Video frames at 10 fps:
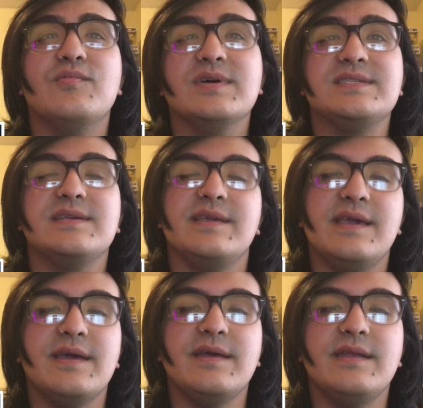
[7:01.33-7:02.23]
once
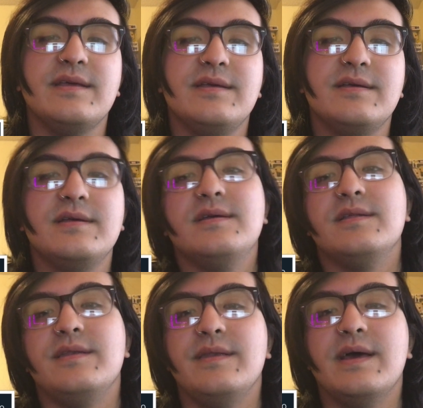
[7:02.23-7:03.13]
again,
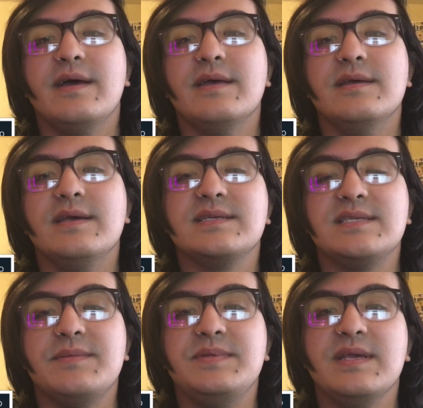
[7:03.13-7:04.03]
not
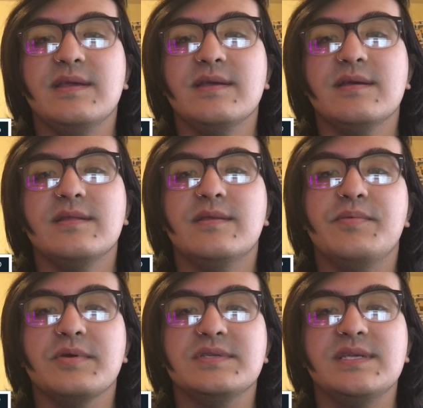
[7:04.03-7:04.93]
accepting the
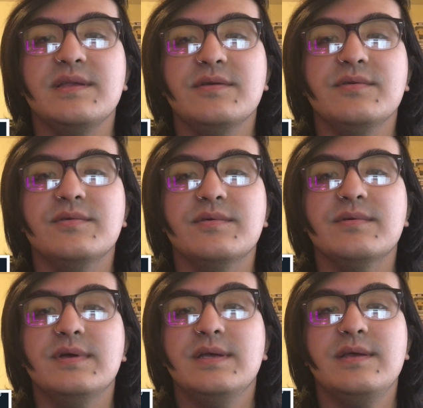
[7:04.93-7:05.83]
person
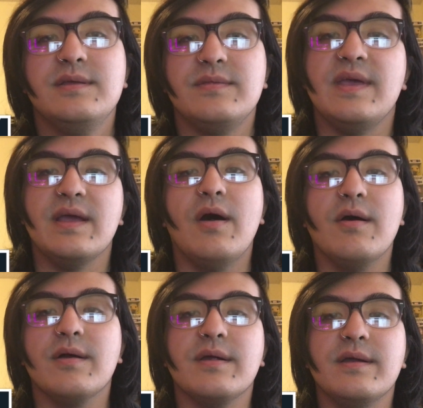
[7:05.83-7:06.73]
who they
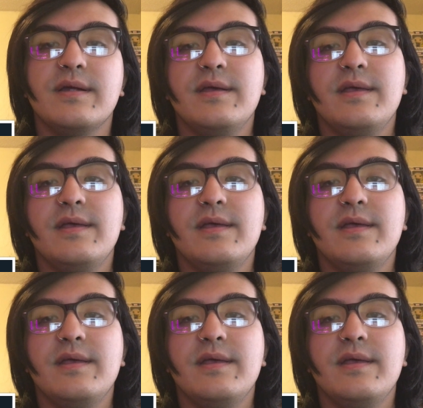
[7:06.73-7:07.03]
are,